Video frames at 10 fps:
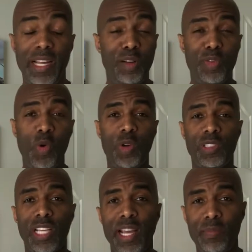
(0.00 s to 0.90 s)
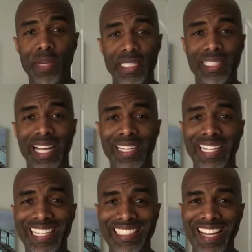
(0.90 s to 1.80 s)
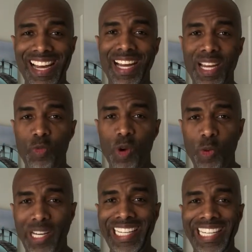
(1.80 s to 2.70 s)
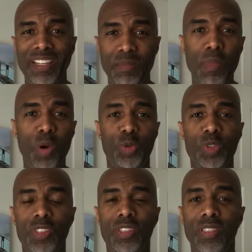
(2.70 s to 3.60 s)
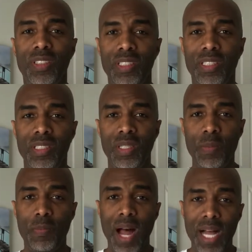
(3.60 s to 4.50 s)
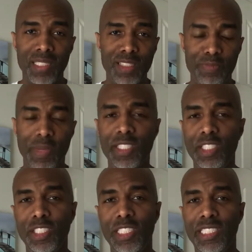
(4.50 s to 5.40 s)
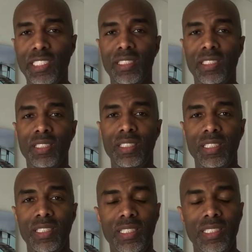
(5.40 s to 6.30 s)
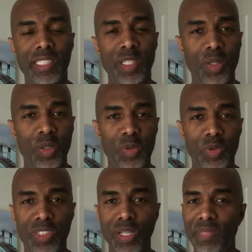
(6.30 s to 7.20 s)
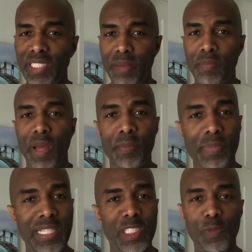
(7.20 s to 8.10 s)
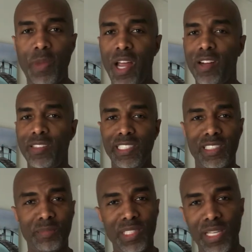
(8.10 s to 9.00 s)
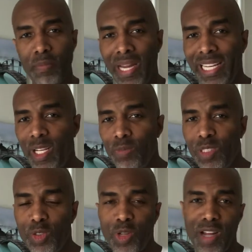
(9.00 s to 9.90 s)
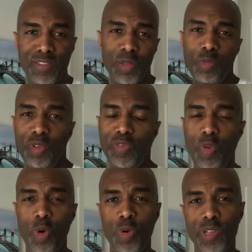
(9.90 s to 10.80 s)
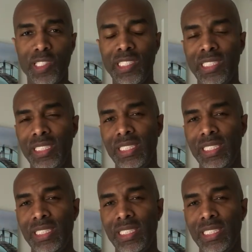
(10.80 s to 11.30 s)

of course I admit that in a time where we need it most, positive messaging, something that might be inspiring, something that might help to drive someone forward,